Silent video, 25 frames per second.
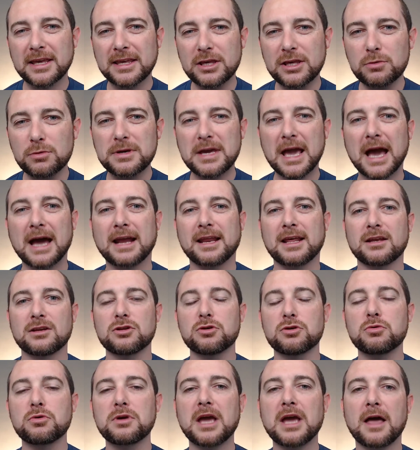you get it,
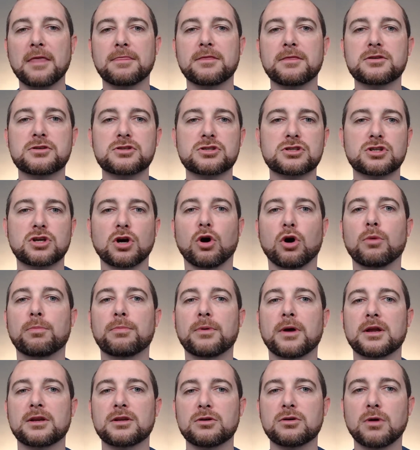you get the scope,
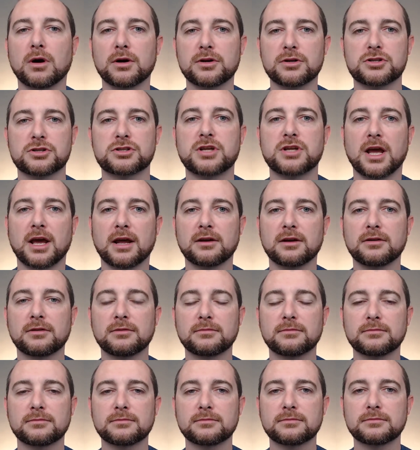and you understand.
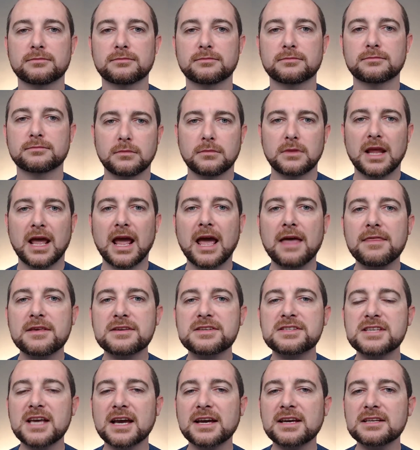And the
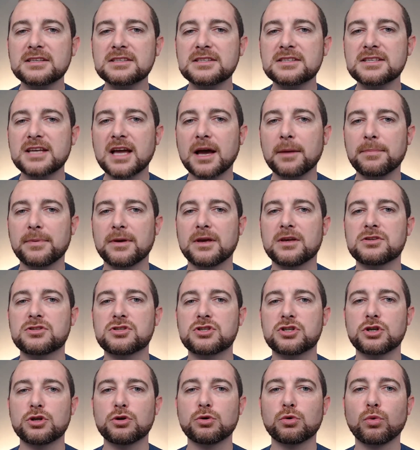second step is
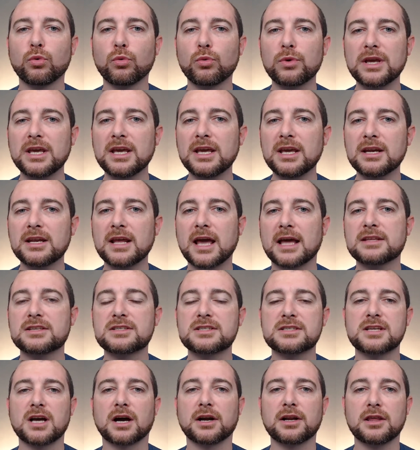to read and
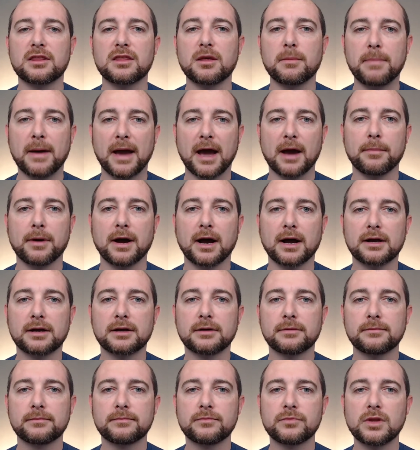study the
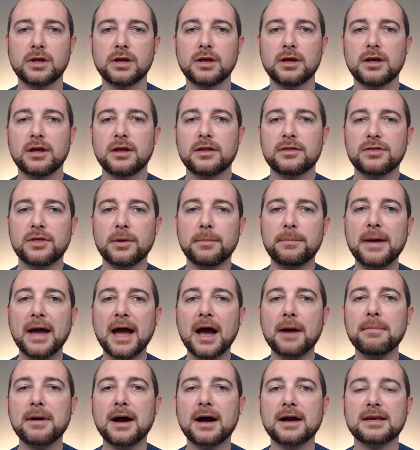BABOK. The
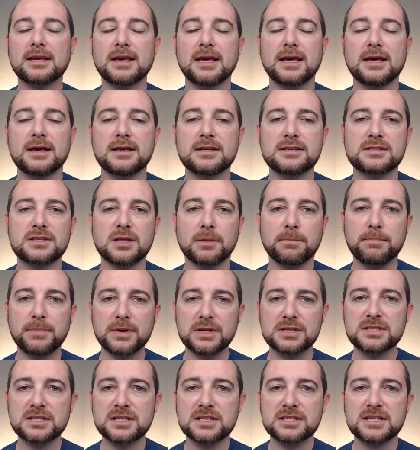BABOK is the
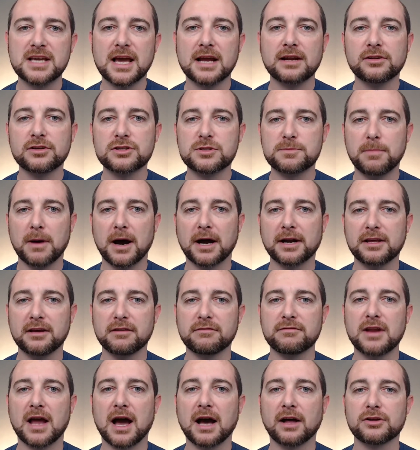business analyst body
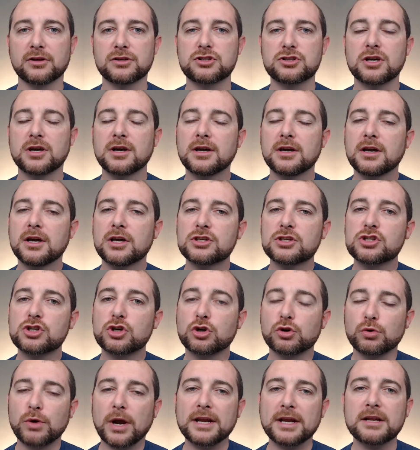of knowledge. It's
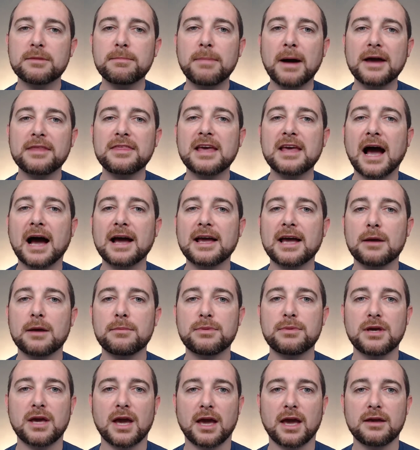created by the
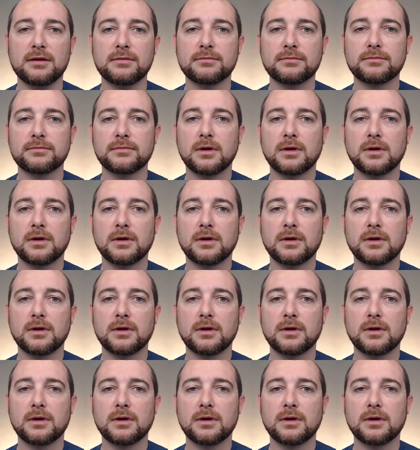IIBA,